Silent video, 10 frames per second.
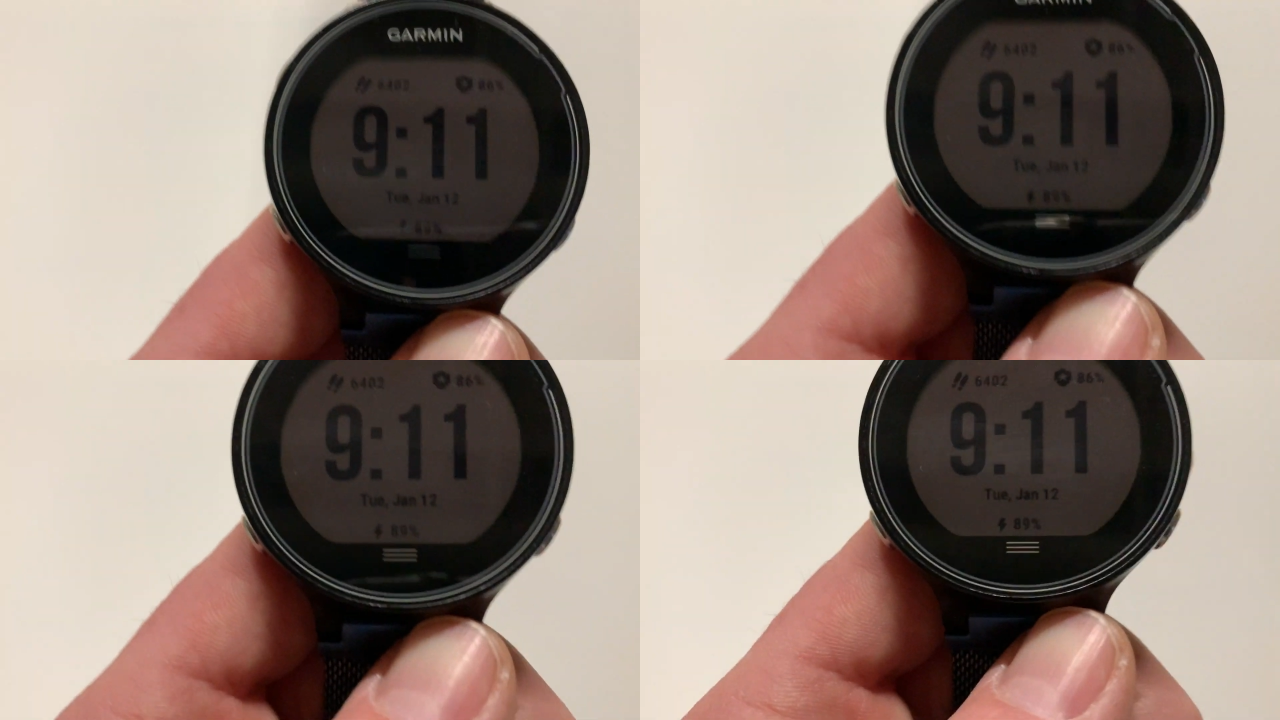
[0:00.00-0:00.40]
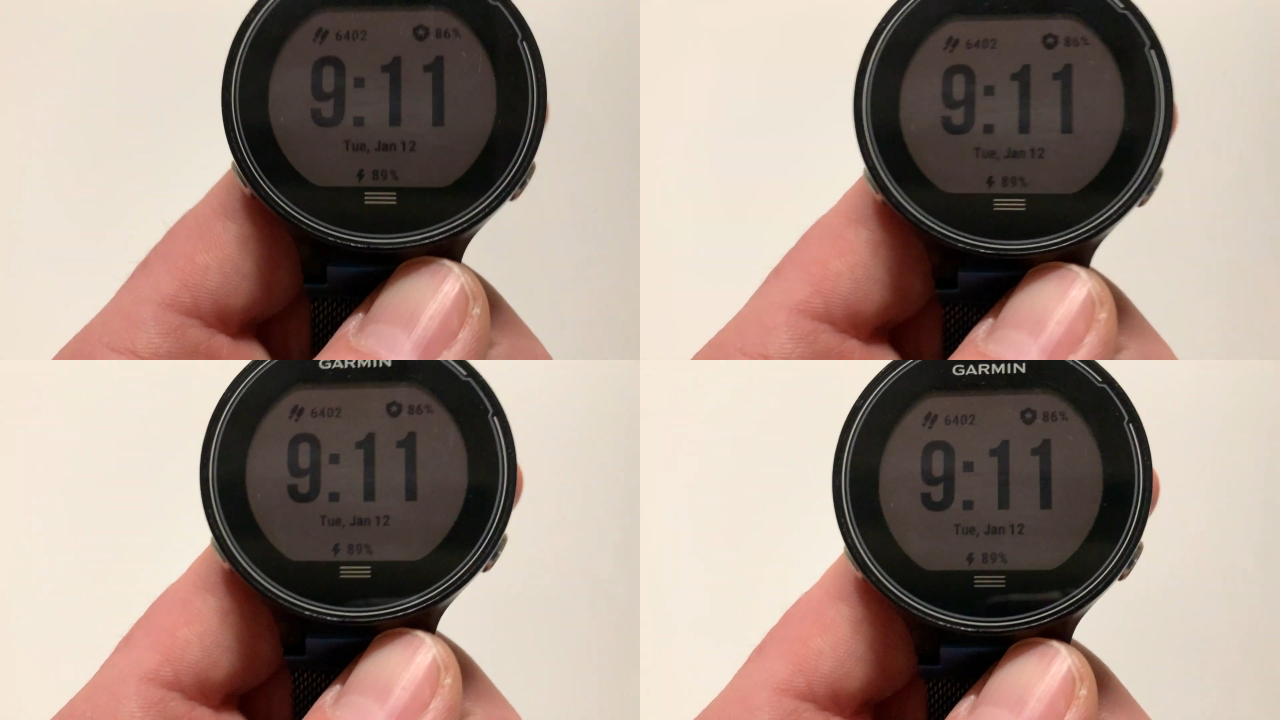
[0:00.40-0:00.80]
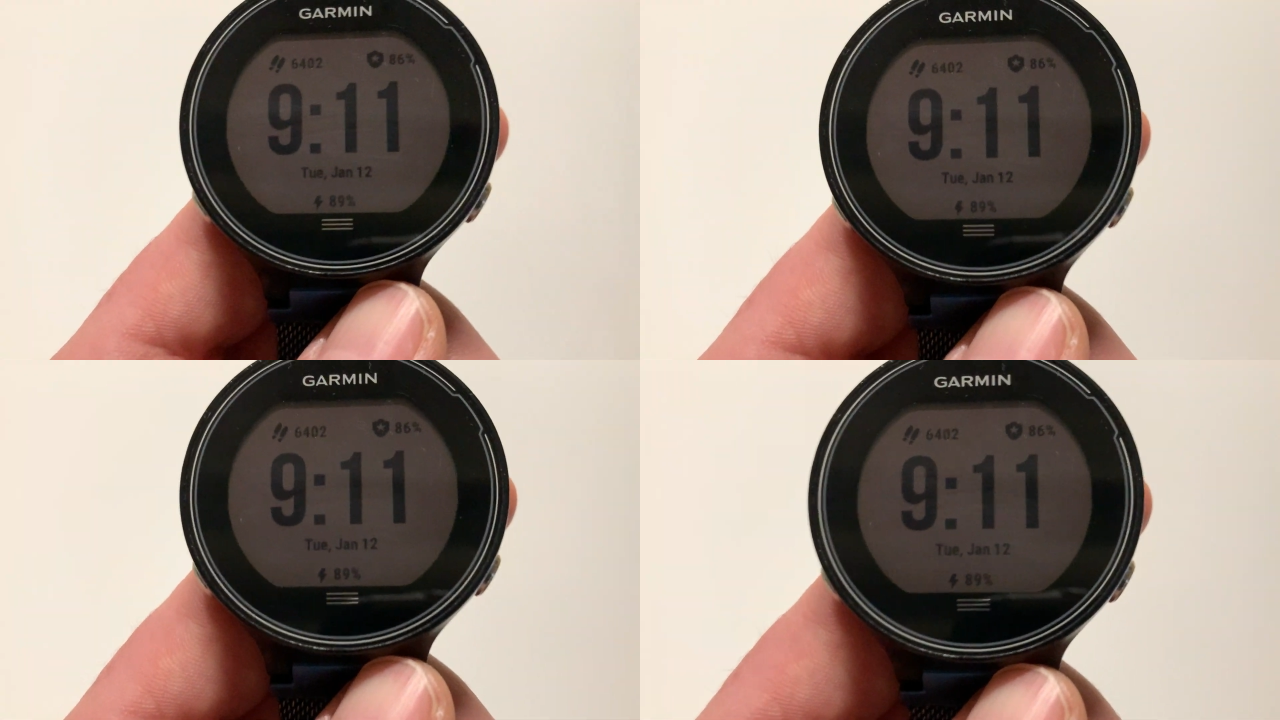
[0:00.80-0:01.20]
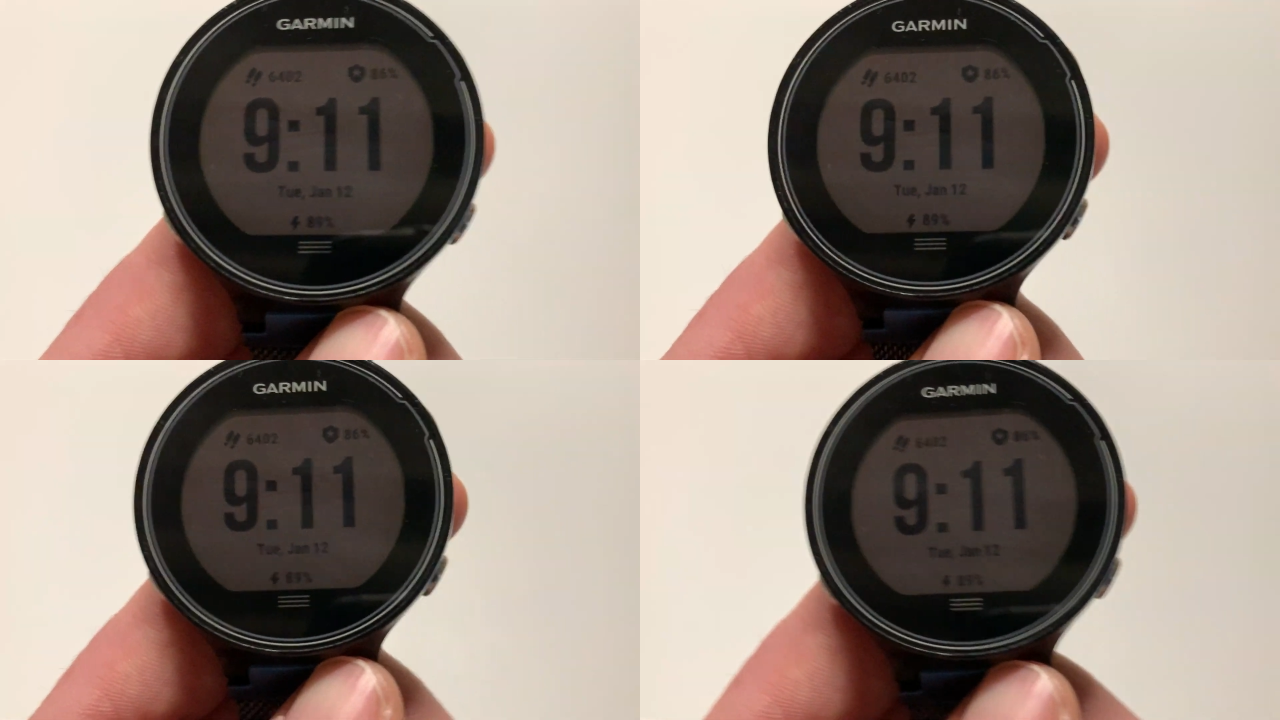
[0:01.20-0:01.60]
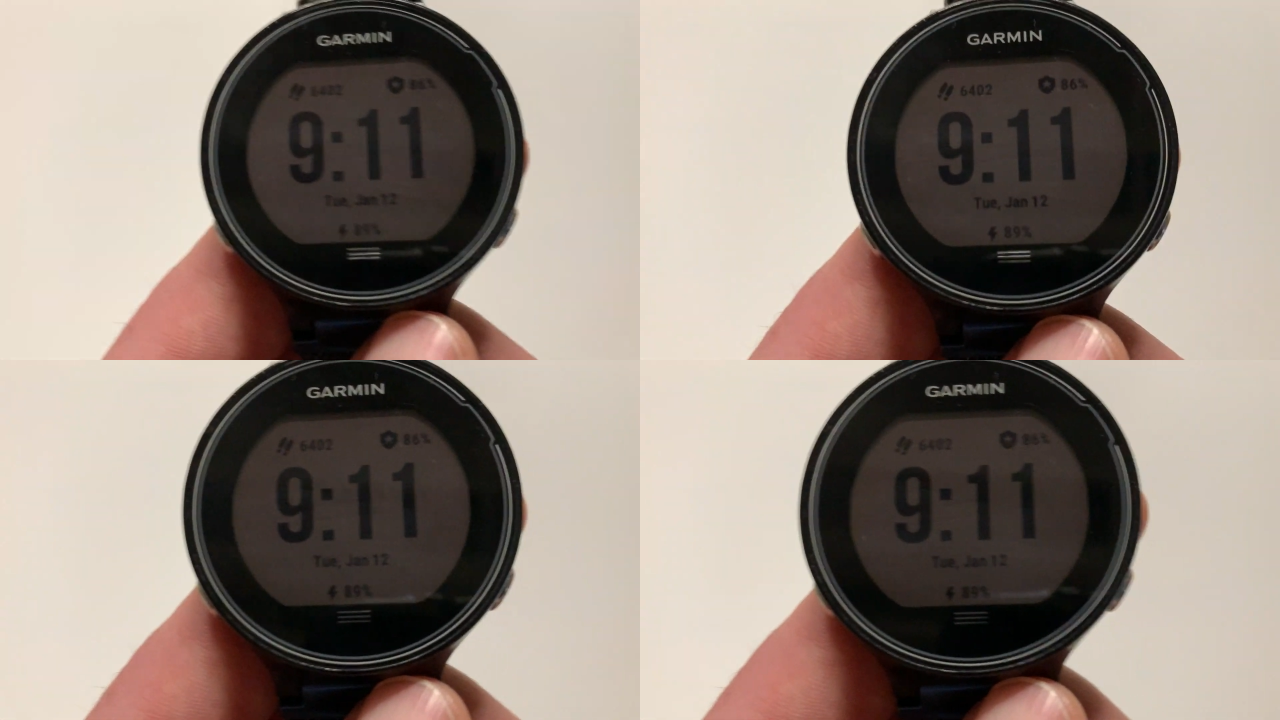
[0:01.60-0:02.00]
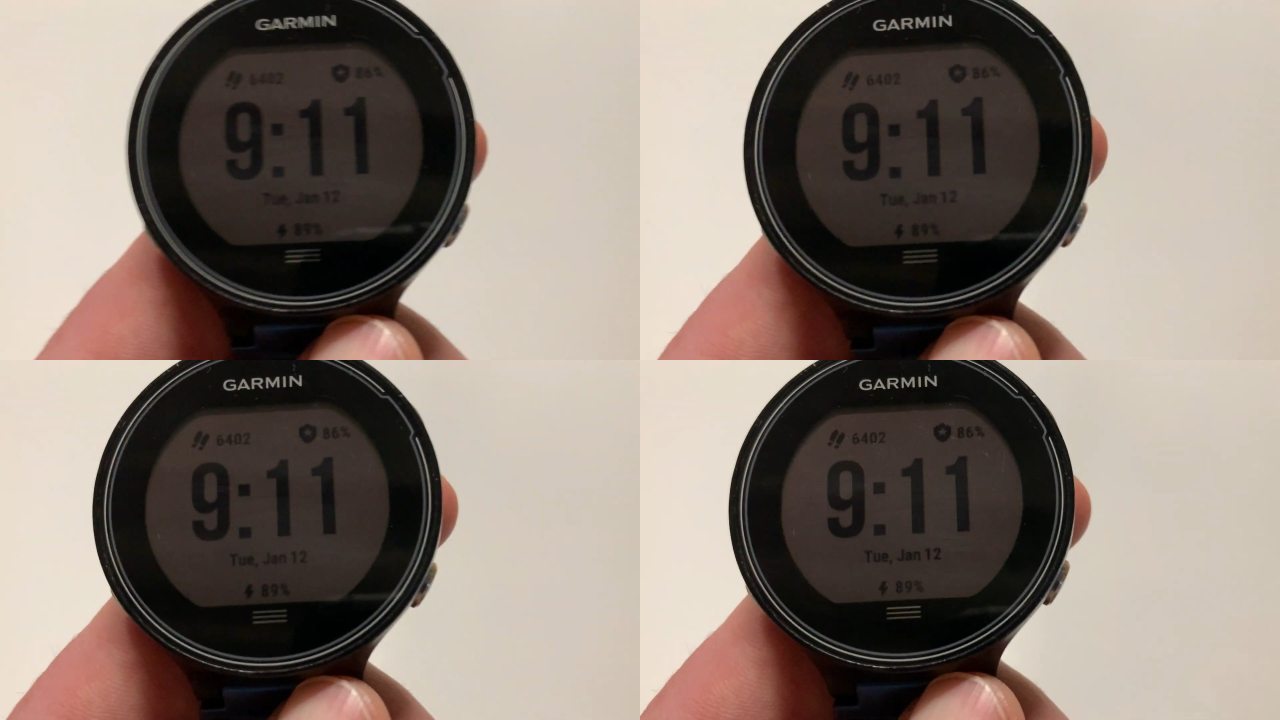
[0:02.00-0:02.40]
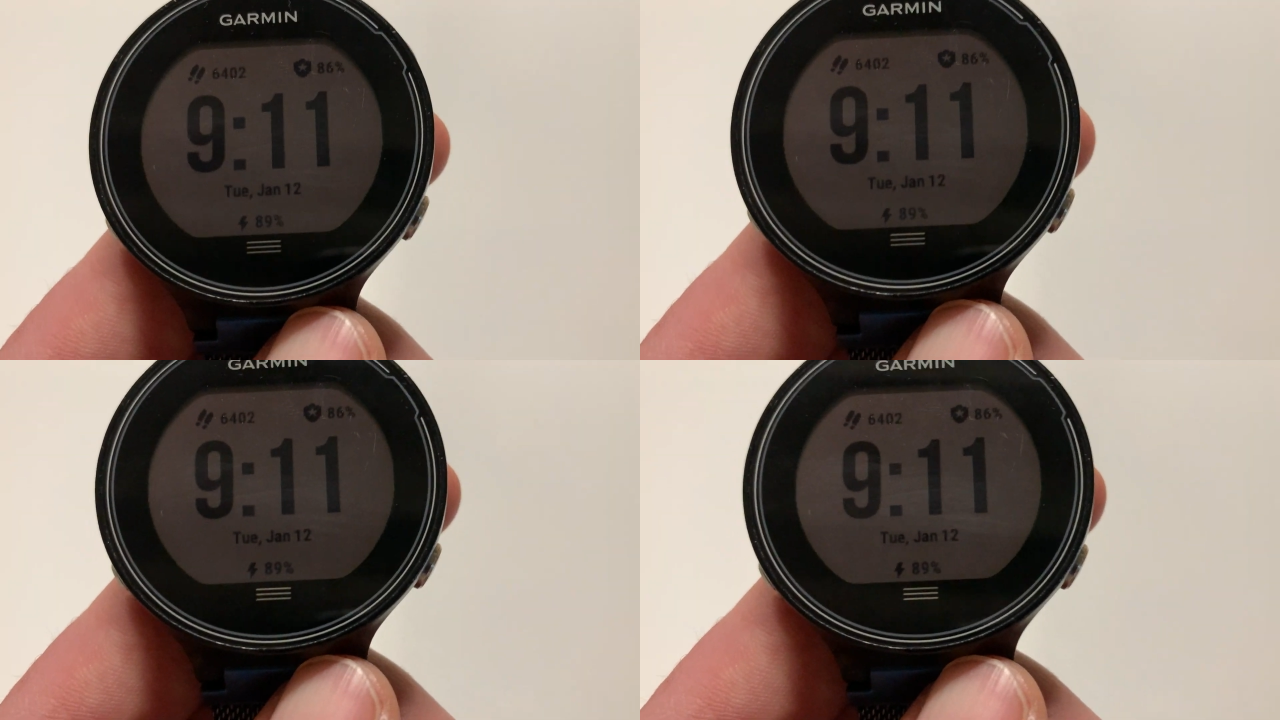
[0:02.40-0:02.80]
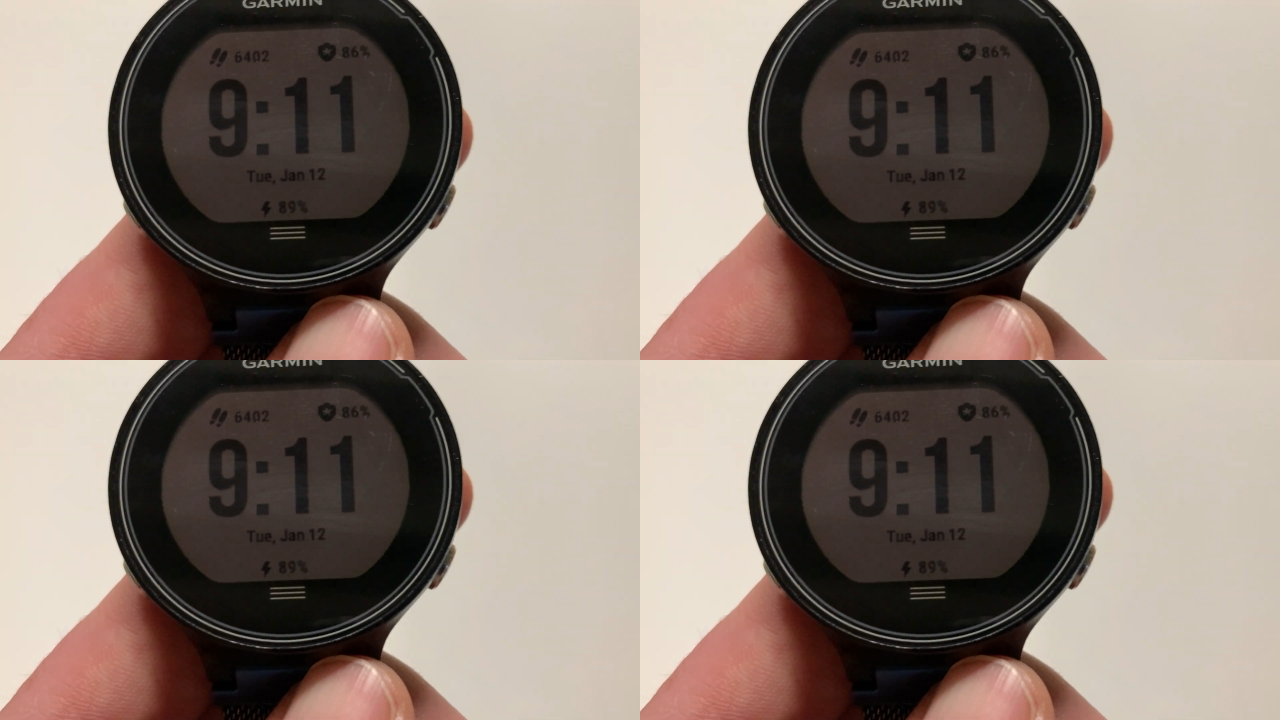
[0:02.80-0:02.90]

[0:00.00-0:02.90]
So I don't recommend adding any type of graphics to this.